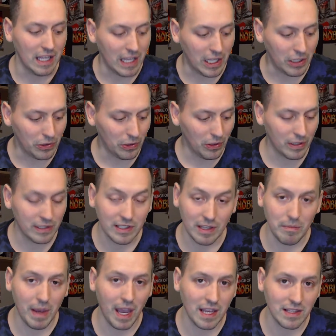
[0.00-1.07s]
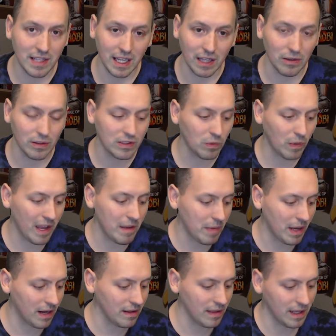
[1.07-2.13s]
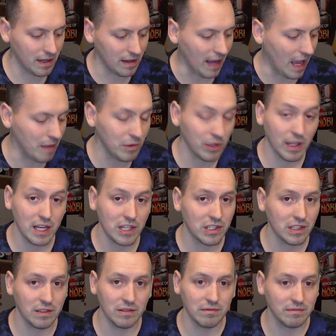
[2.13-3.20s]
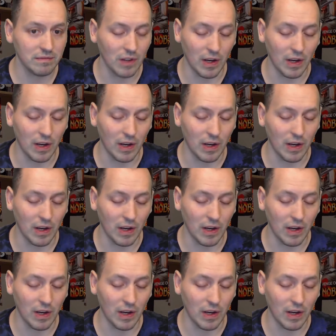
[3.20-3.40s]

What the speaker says: It looks amazing. It looks way better than emulation